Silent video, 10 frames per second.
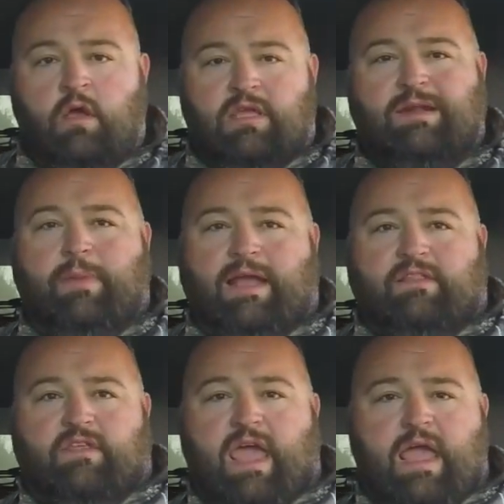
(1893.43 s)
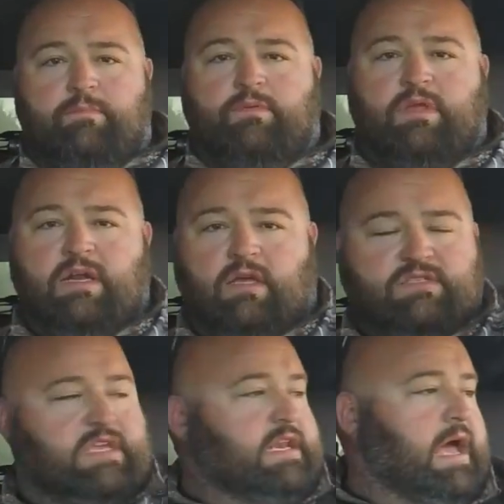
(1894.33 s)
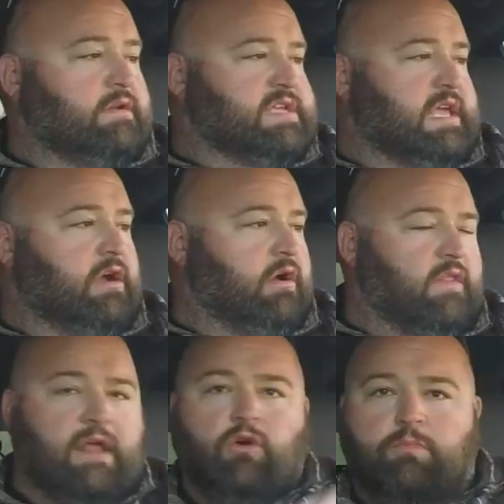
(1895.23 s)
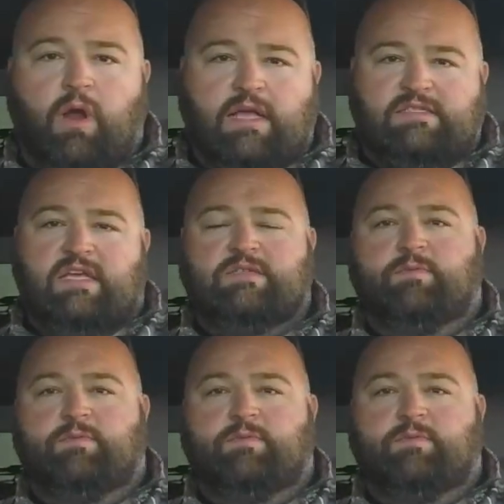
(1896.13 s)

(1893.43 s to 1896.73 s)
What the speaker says: get it back to the camp and get it all skinned out, take care of all that whole process.